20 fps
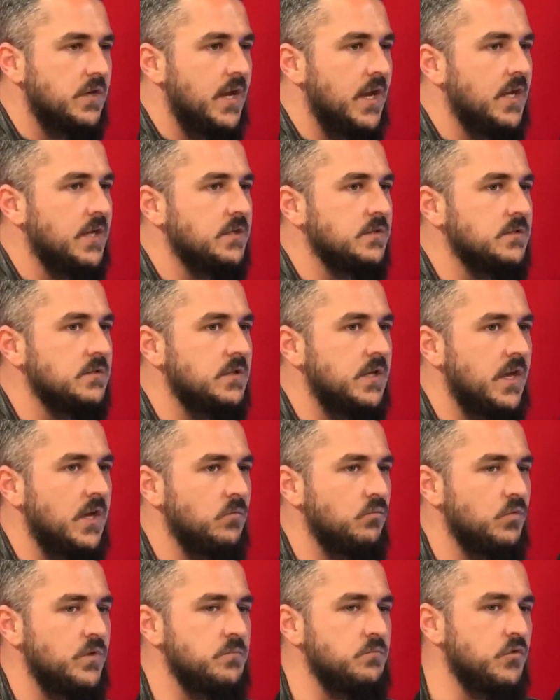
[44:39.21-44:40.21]
and
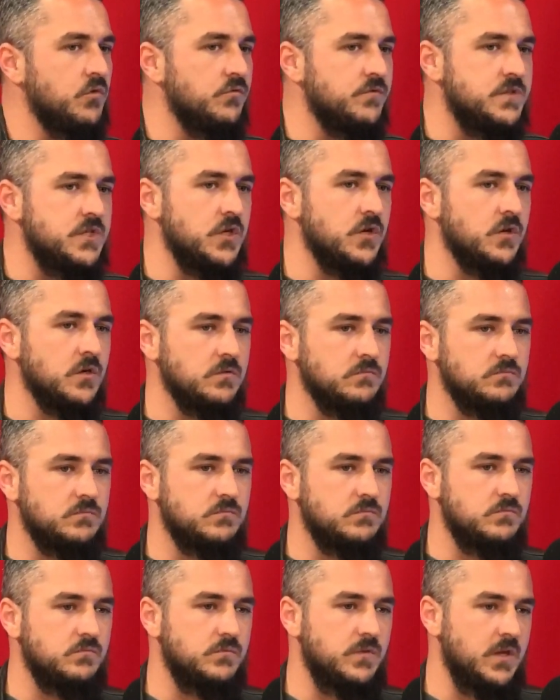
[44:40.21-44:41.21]
and we moved here
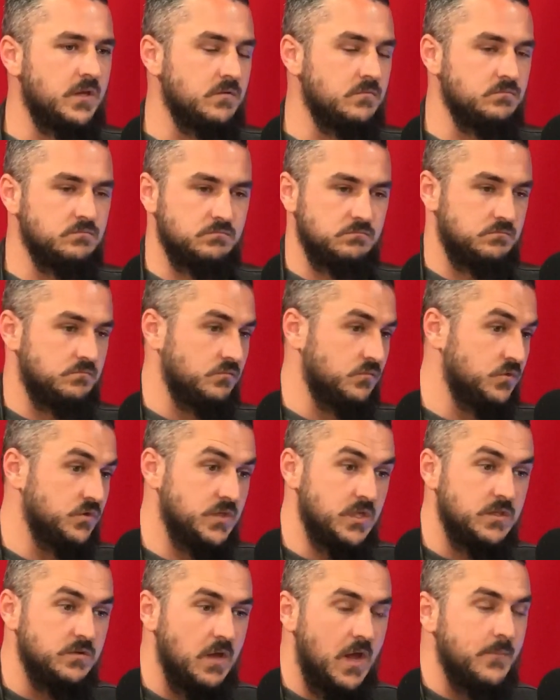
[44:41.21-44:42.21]
in
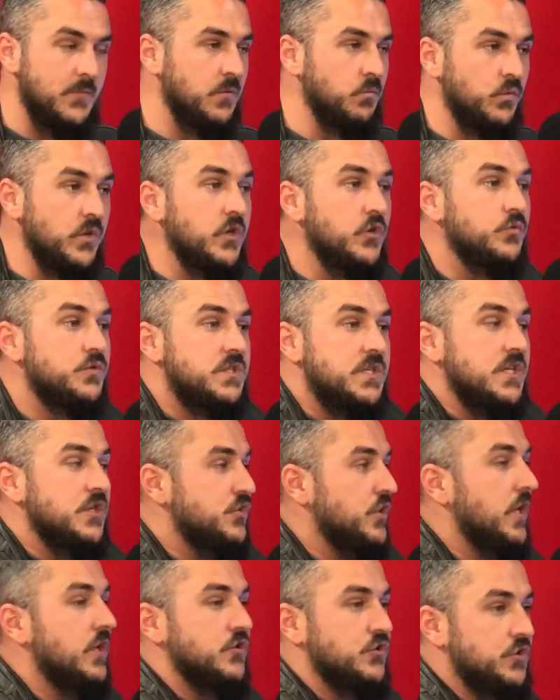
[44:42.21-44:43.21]
didn't, I mean, we knew T
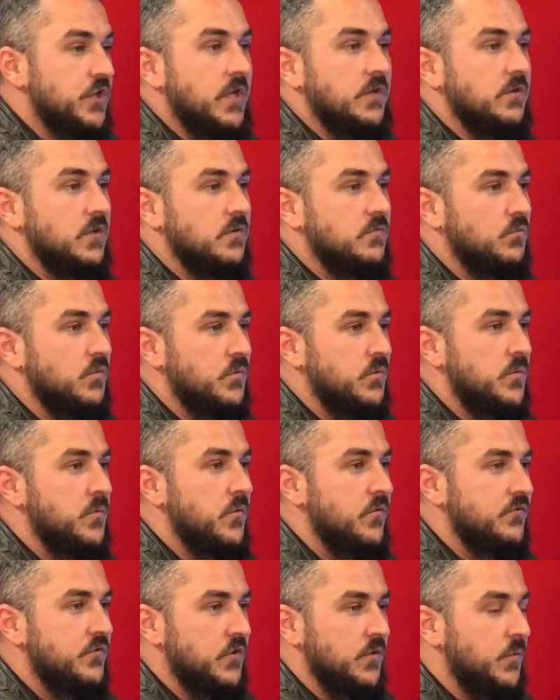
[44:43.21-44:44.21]
J and Shayla when we
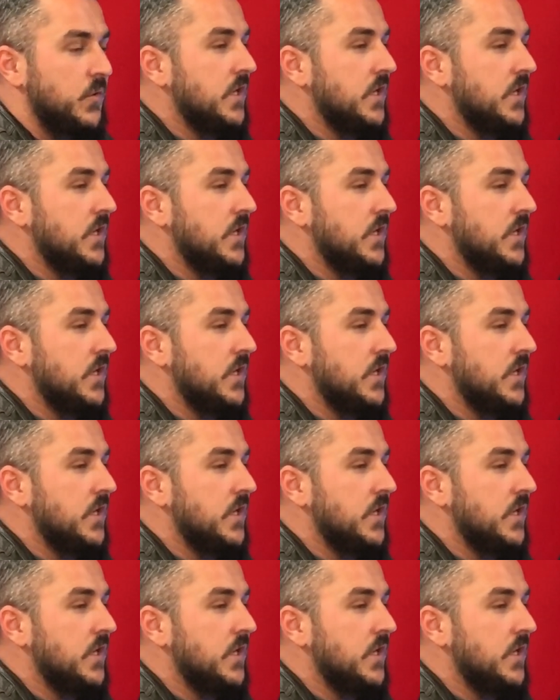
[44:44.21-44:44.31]
moved here.